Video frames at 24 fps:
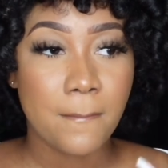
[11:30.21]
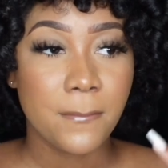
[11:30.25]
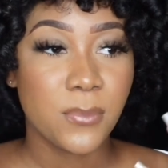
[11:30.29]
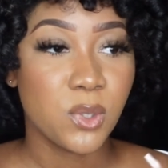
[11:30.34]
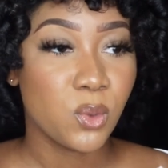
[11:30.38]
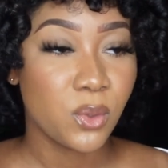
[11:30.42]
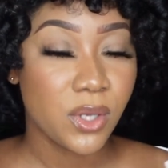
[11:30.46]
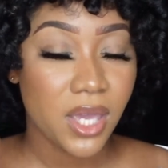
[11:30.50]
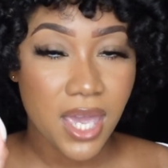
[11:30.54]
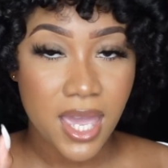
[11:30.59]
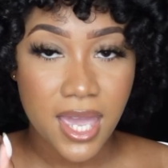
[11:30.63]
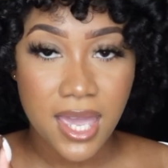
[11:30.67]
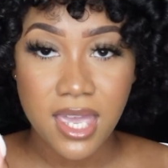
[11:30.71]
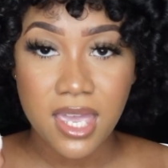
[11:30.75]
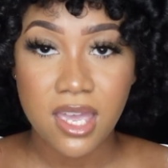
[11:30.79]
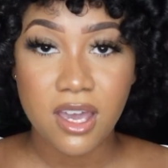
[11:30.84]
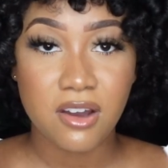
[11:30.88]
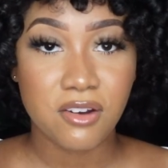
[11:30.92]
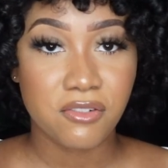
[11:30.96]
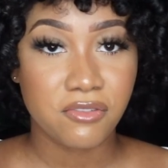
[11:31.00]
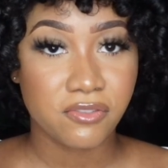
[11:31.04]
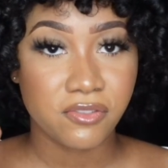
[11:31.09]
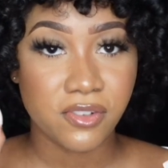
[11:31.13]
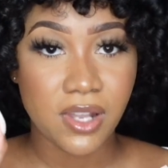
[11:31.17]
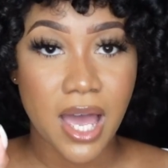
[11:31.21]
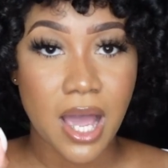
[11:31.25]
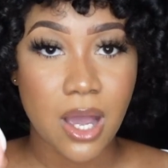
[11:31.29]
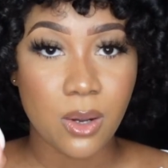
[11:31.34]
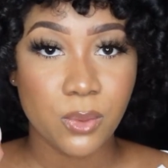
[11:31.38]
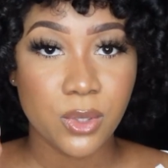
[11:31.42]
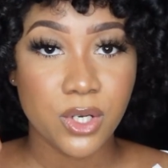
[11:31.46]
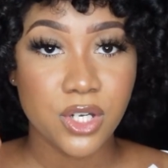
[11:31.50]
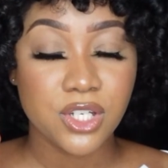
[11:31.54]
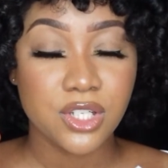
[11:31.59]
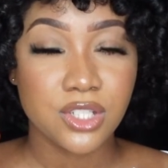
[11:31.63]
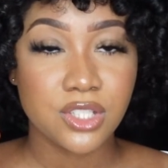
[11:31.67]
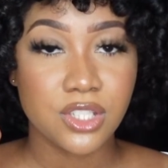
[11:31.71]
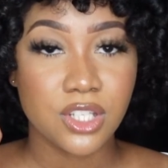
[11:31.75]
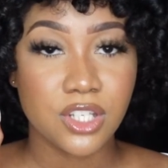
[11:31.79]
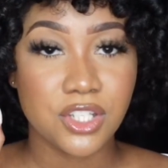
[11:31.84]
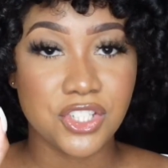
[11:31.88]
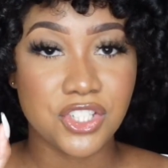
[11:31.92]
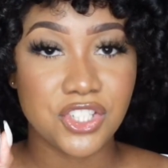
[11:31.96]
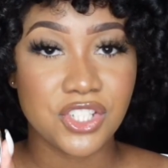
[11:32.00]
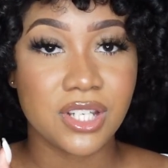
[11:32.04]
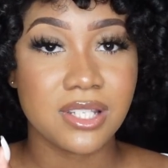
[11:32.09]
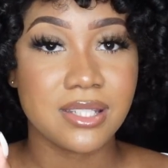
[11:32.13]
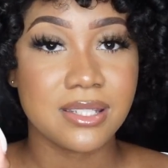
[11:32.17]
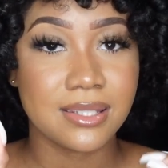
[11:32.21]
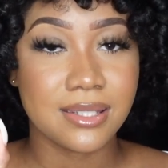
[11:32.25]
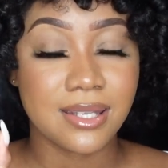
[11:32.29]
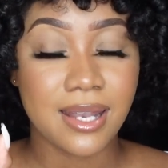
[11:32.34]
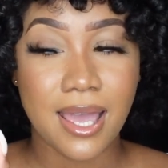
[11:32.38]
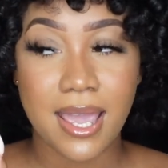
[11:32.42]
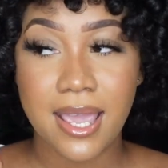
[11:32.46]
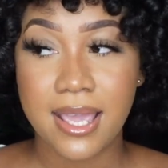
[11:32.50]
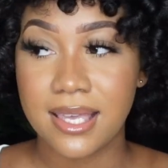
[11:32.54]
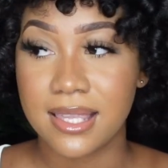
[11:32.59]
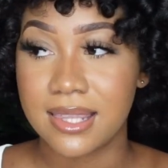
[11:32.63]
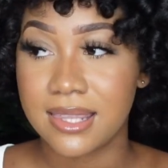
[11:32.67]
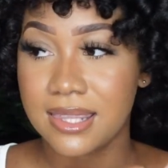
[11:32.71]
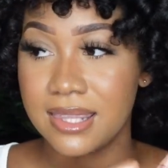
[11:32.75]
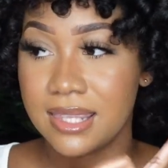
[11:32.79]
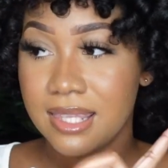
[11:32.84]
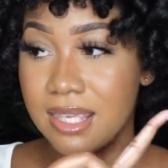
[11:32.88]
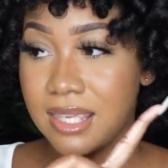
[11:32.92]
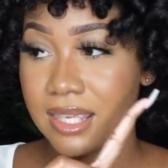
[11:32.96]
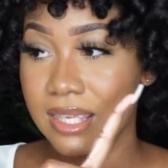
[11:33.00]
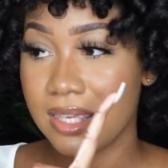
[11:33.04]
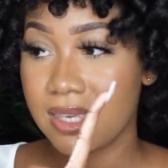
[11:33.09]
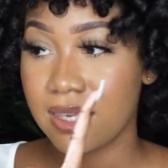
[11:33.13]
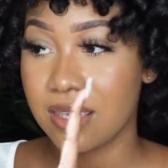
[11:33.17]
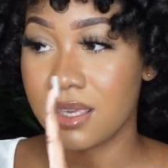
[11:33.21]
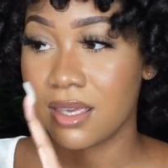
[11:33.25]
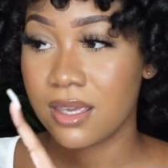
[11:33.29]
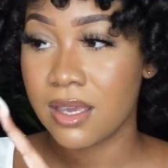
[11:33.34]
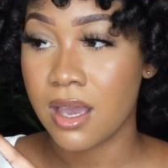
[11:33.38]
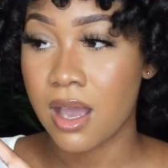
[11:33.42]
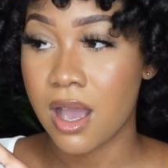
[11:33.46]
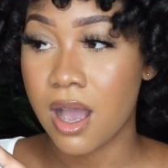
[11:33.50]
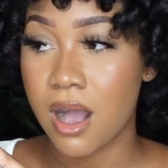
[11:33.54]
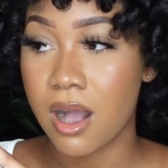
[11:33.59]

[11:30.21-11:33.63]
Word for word: bouquet of flowers, just like the